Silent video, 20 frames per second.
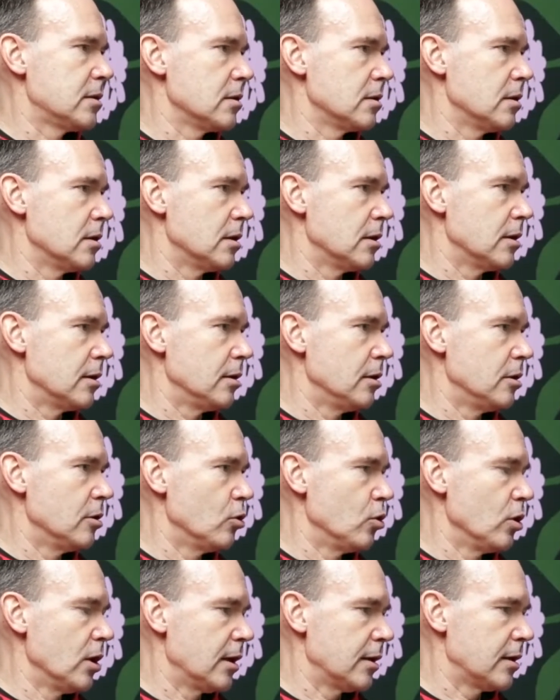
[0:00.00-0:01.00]

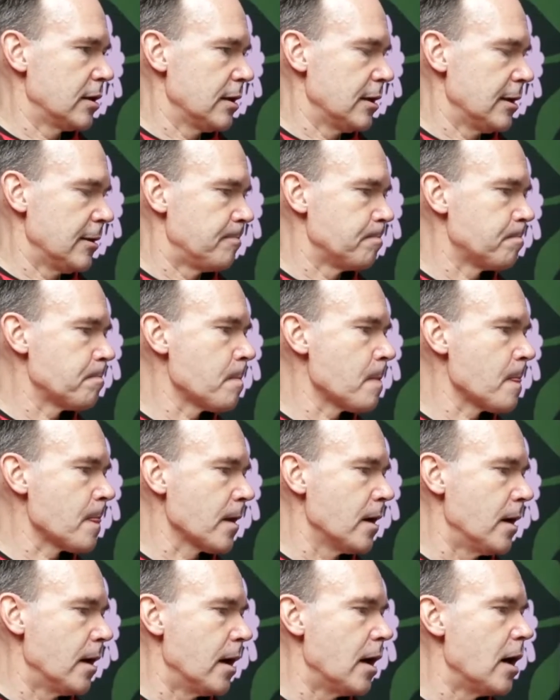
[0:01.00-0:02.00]
like
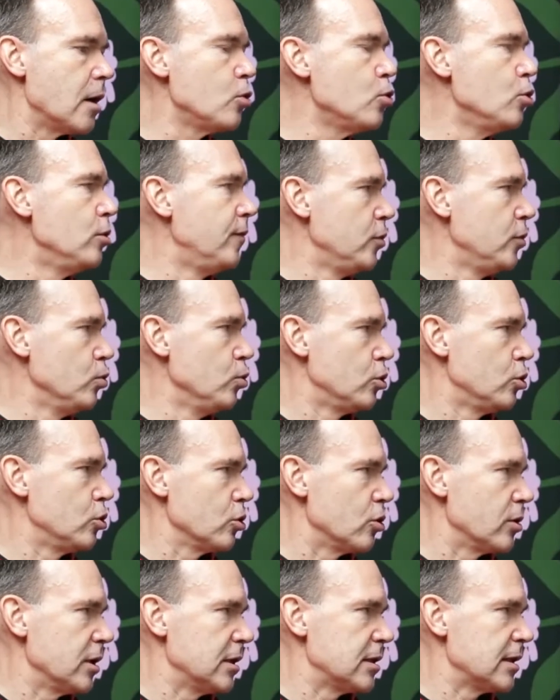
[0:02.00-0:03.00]
a good
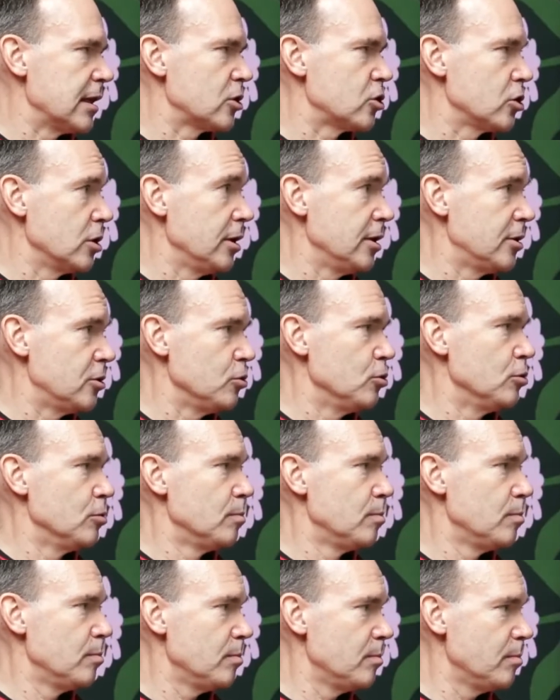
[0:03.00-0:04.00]
future is actually to
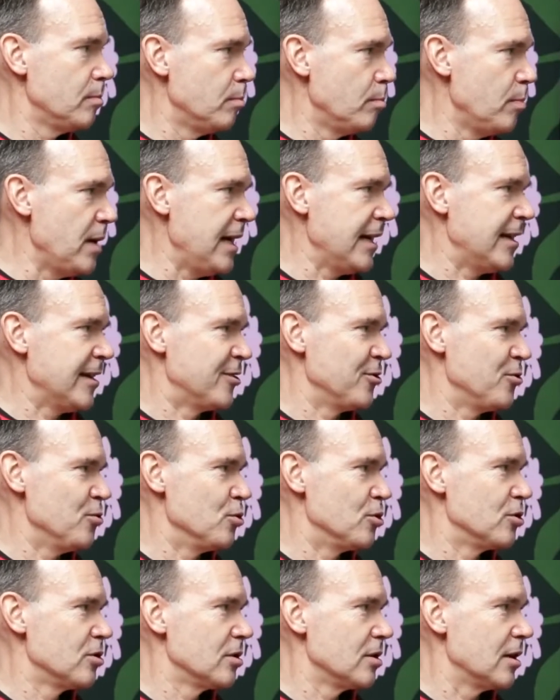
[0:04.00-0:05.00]
make it good.